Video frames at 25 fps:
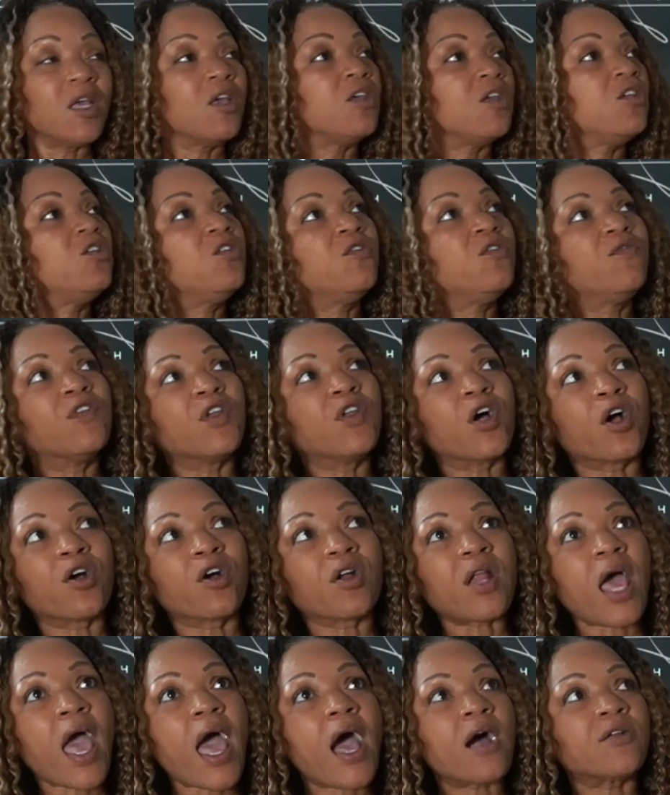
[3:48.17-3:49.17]
You've
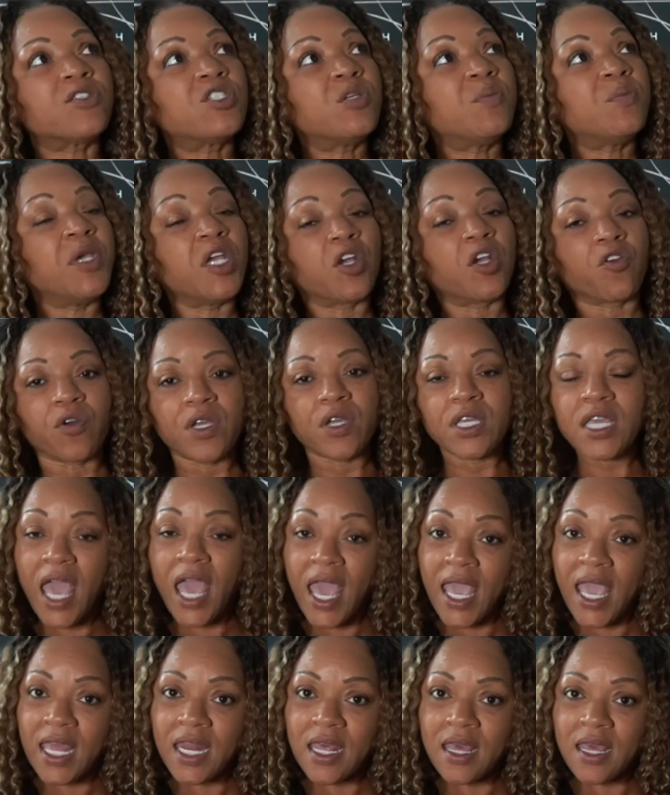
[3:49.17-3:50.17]
learned how to be
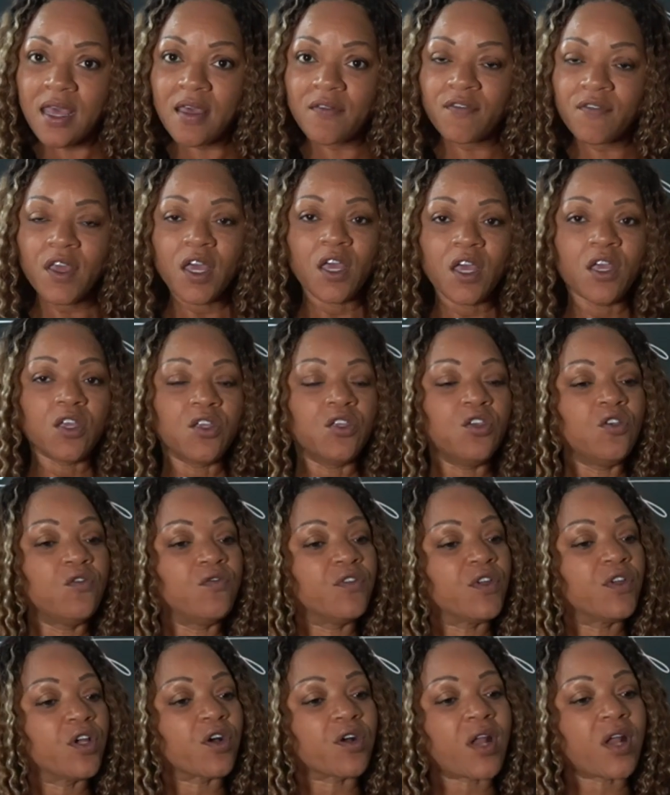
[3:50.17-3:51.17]
creative. You've
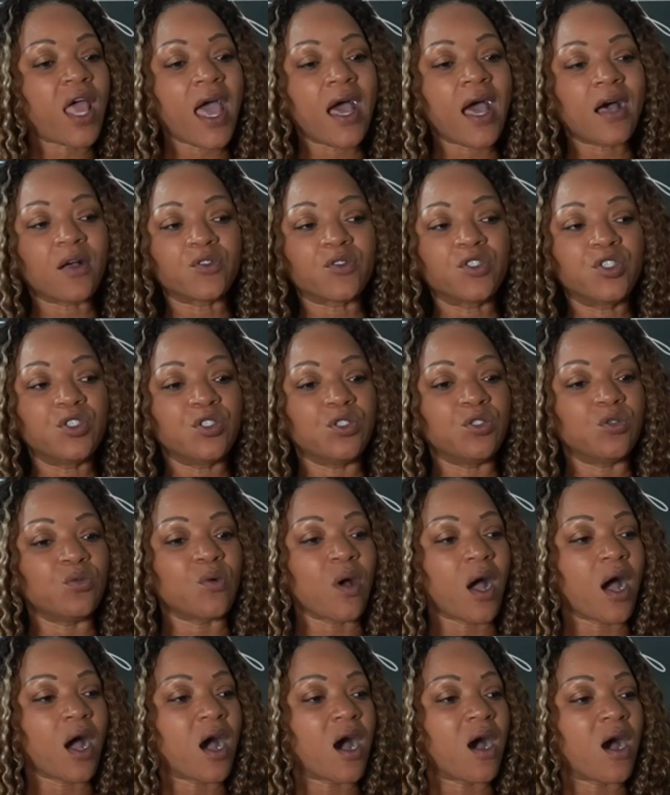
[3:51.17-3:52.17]
learned how to
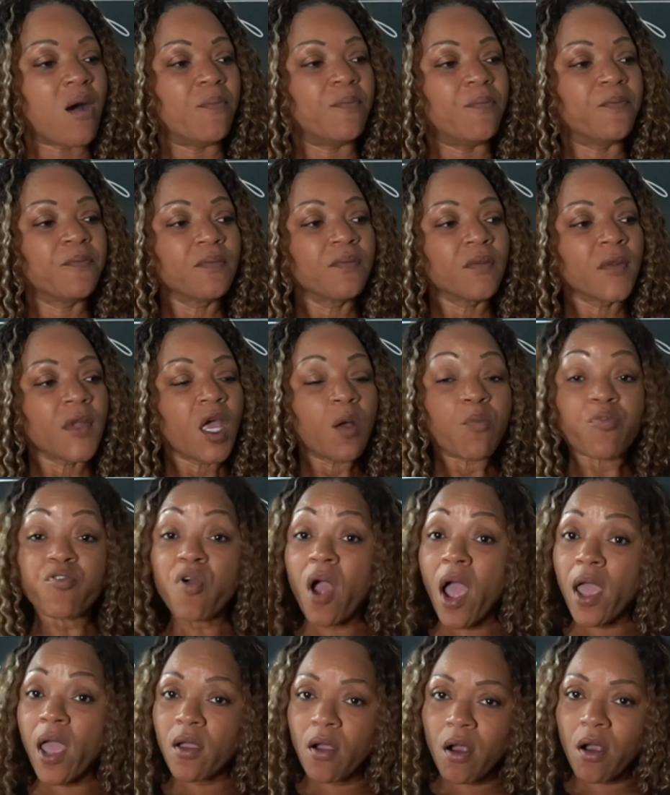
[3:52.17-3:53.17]

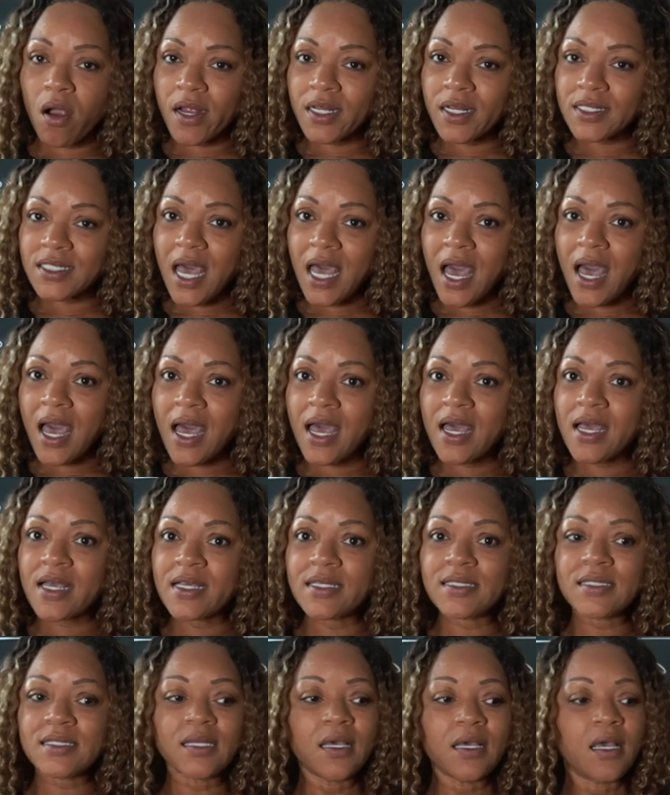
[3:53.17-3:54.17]

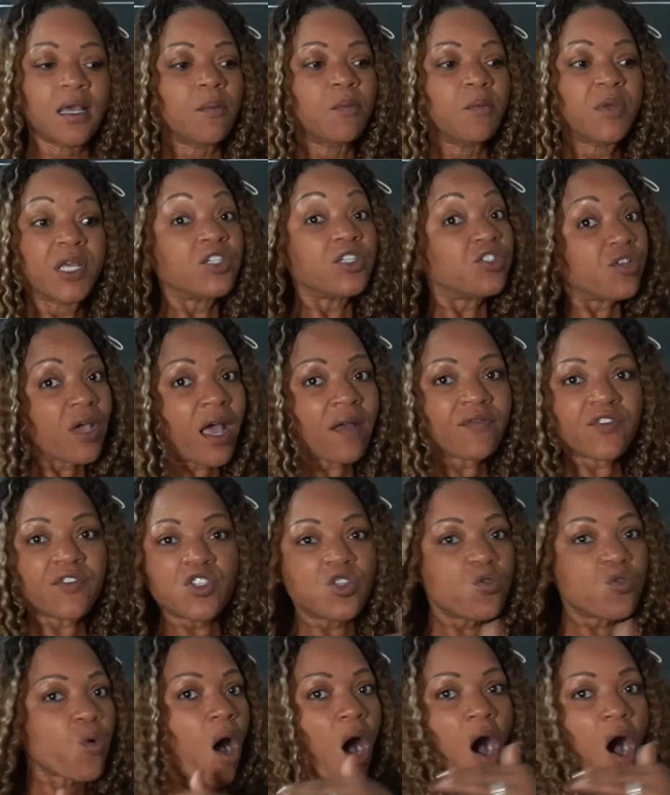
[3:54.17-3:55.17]
prioritize, because you have to
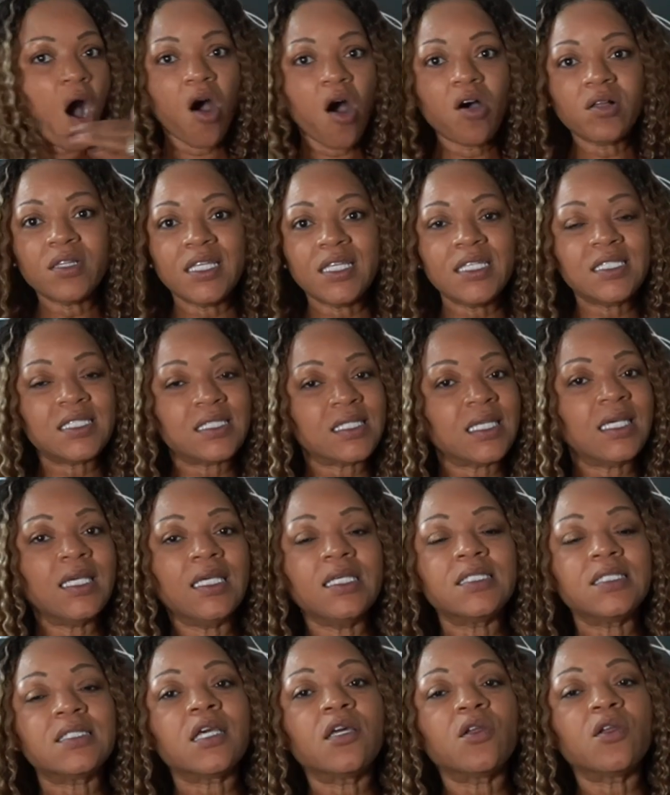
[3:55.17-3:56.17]
do all these
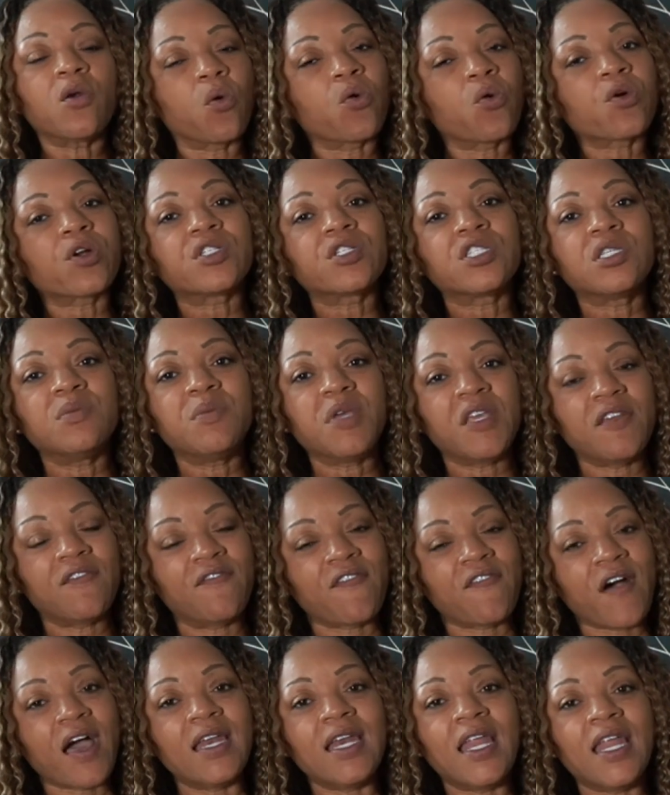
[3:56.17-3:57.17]
things in order to be
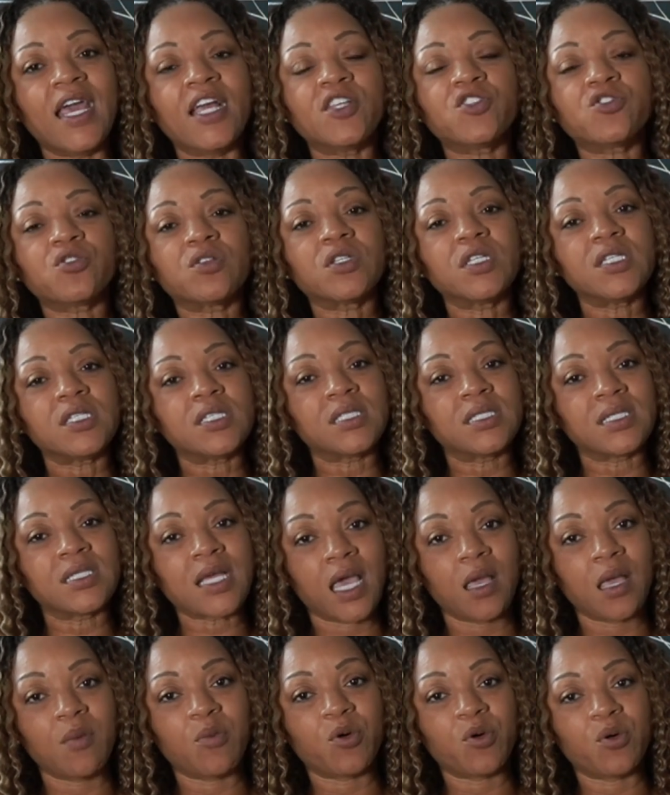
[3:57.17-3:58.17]
financially
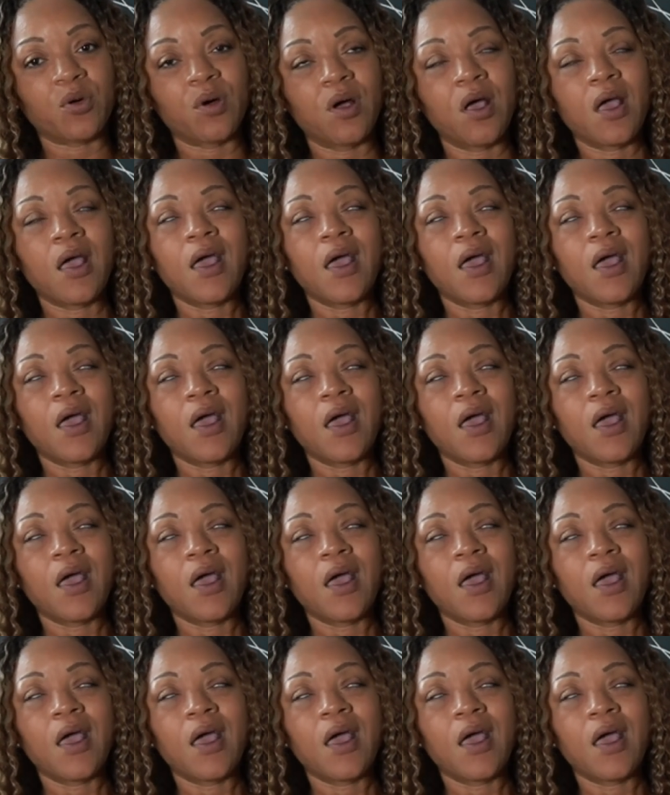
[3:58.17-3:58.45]
stable.